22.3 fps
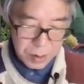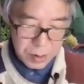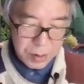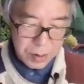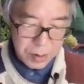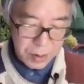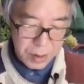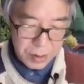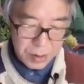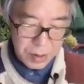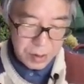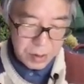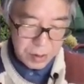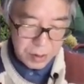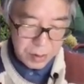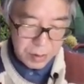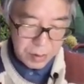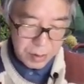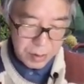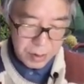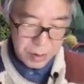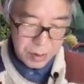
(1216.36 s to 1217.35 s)

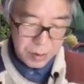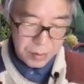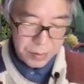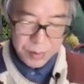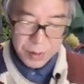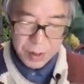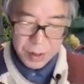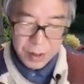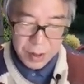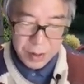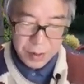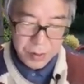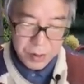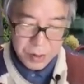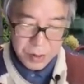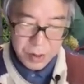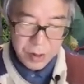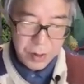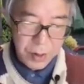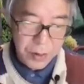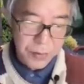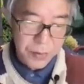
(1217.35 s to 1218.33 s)
necessarily the free
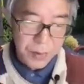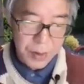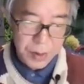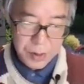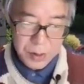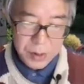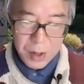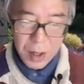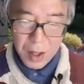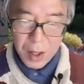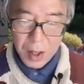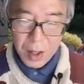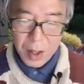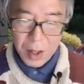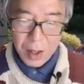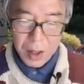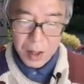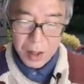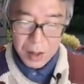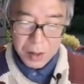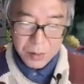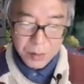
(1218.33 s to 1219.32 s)
energy difference.
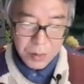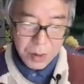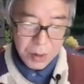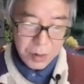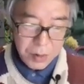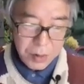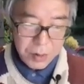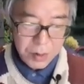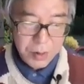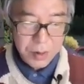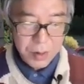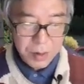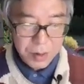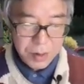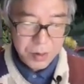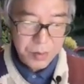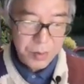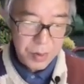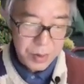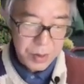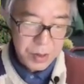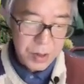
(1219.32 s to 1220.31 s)
And well, it's
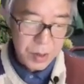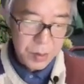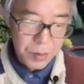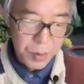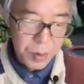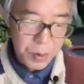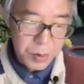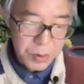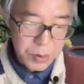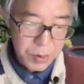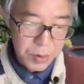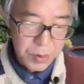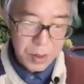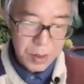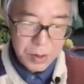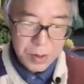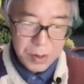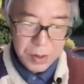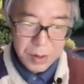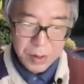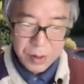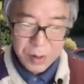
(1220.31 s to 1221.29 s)
very simple. So
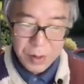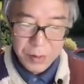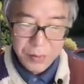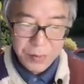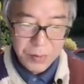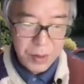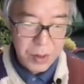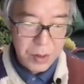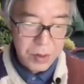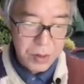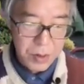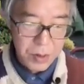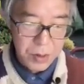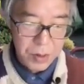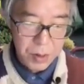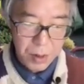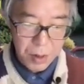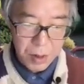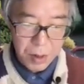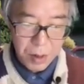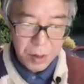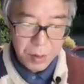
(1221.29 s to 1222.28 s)
this is a definition
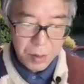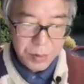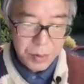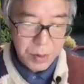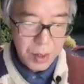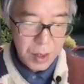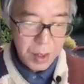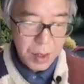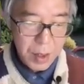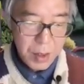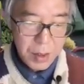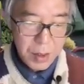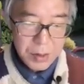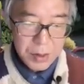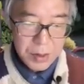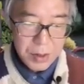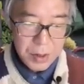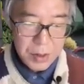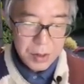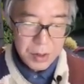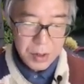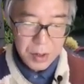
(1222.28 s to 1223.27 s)
of
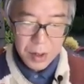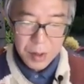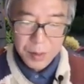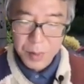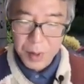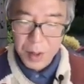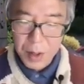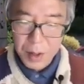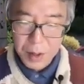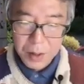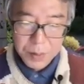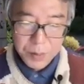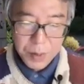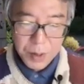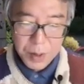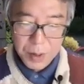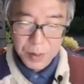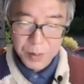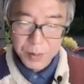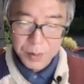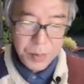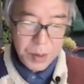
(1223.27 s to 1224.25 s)
Zj
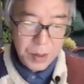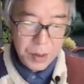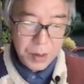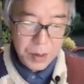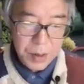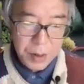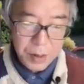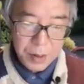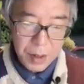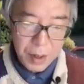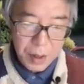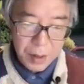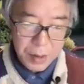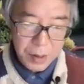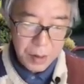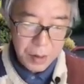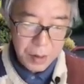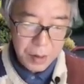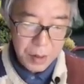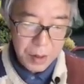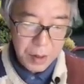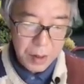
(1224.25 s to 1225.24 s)
beta, and
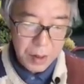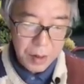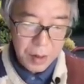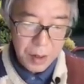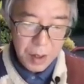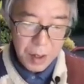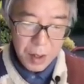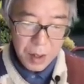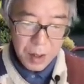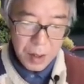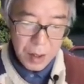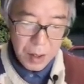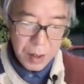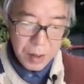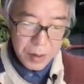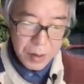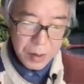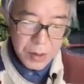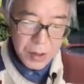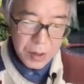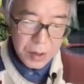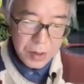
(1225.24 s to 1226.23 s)
here
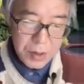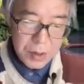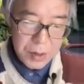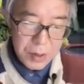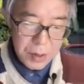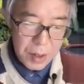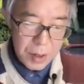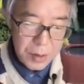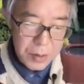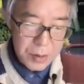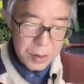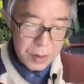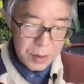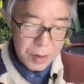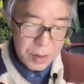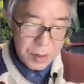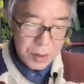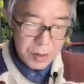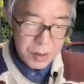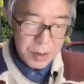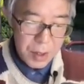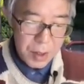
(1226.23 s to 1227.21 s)
this is actually
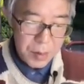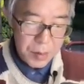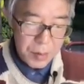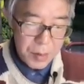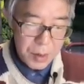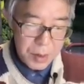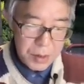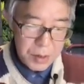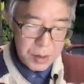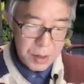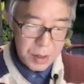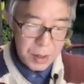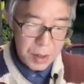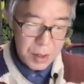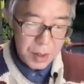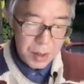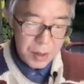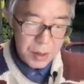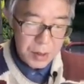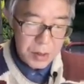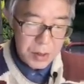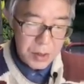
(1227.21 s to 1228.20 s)
the same as
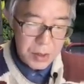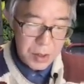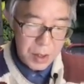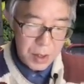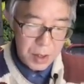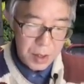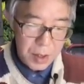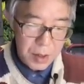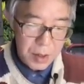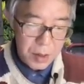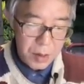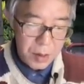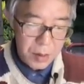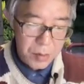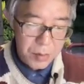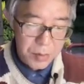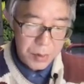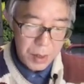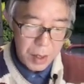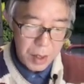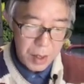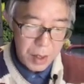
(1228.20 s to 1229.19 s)
chi j of
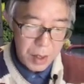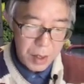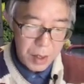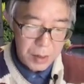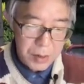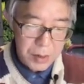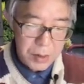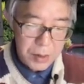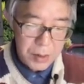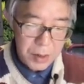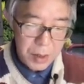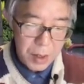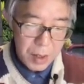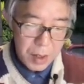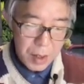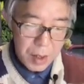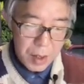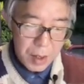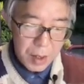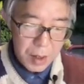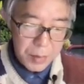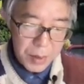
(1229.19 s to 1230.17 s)
x,
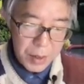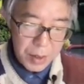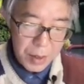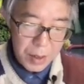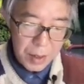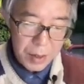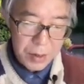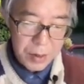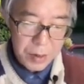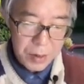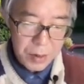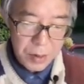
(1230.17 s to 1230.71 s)
but I